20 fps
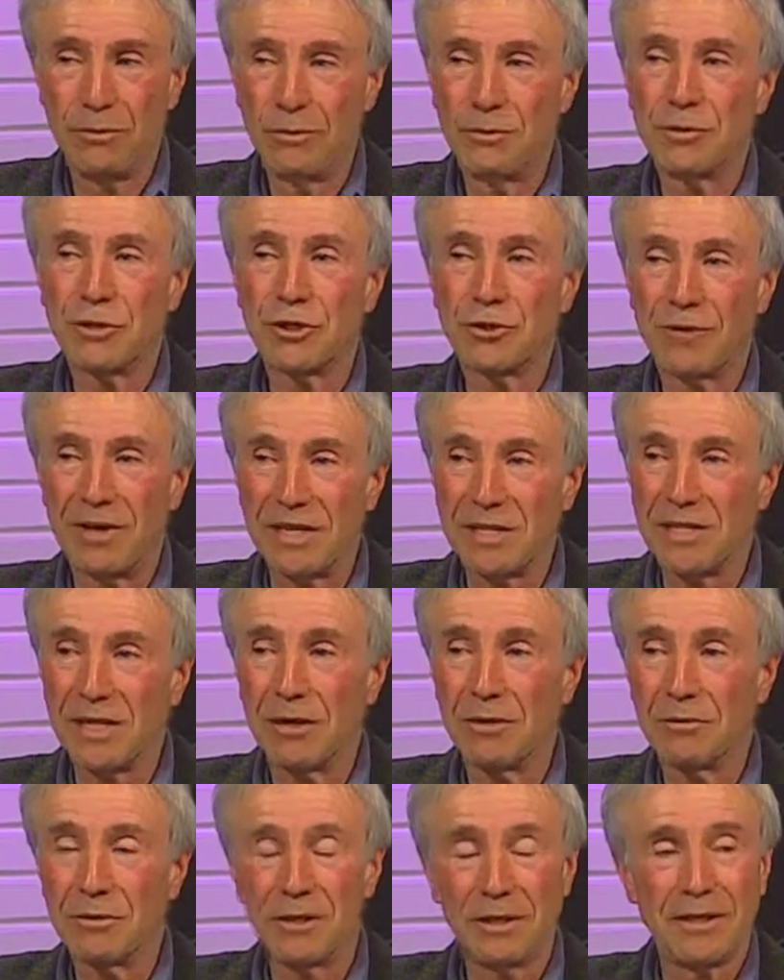stress
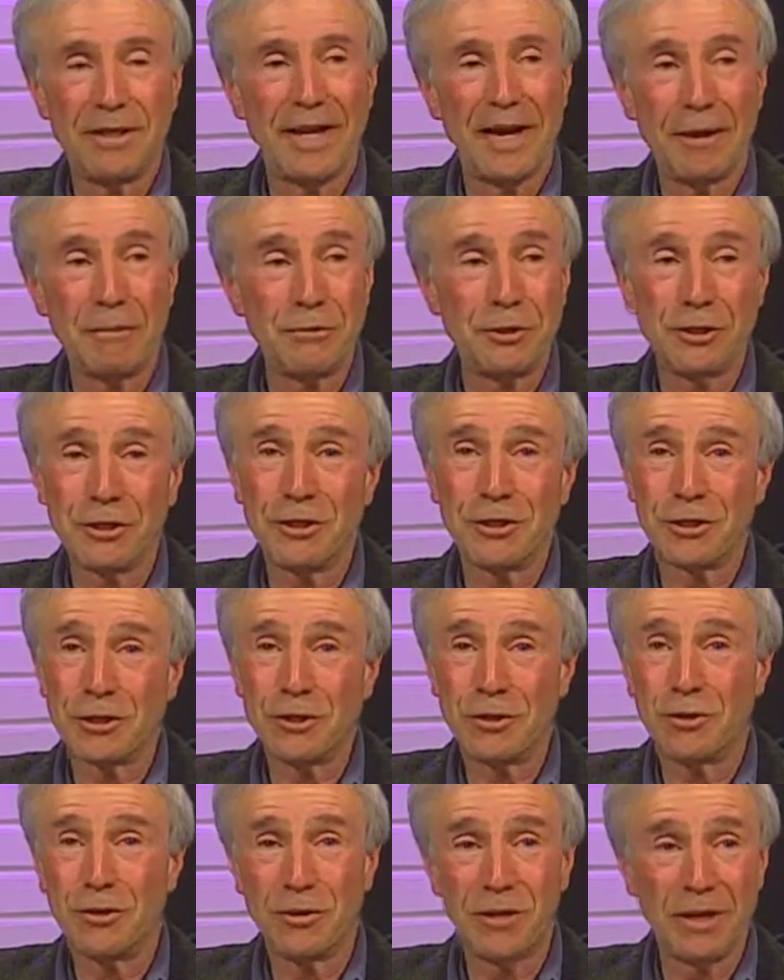out and damage and
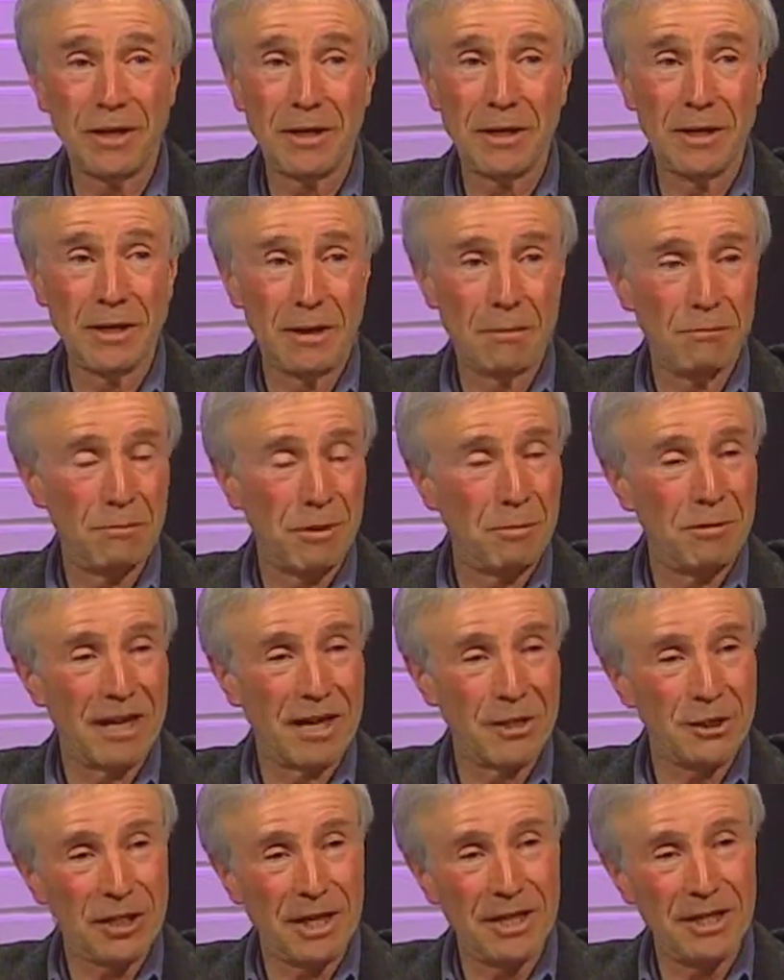destroy public
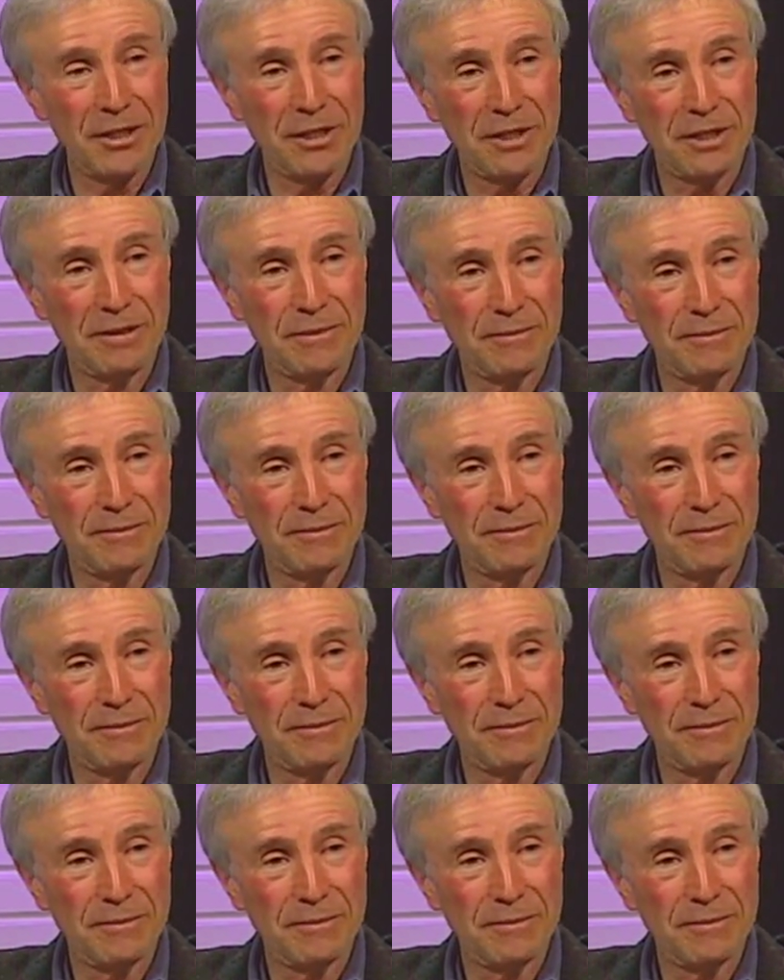education.